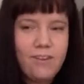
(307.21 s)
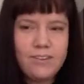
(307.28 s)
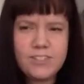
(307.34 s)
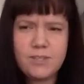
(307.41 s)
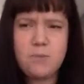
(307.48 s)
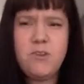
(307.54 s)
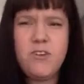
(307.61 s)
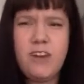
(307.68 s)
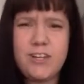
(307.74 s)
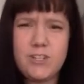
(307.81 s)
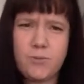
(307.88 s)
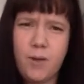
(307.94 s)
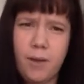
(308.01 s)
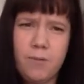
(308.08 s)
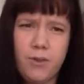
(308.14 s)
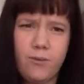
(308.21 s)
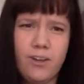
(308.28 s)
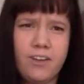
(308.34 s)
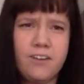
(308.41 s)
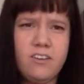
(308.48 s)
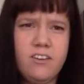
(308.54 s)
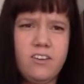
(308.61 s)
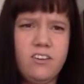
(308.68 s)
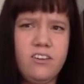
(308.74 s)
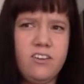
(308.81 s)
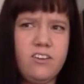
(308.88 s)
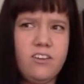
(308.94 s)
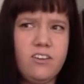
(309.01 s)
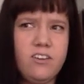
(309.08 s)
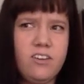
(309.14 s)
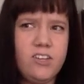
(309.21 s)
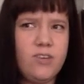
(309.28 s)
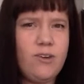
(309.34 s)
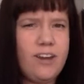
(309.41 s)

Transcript: Some of you guys are probably going, you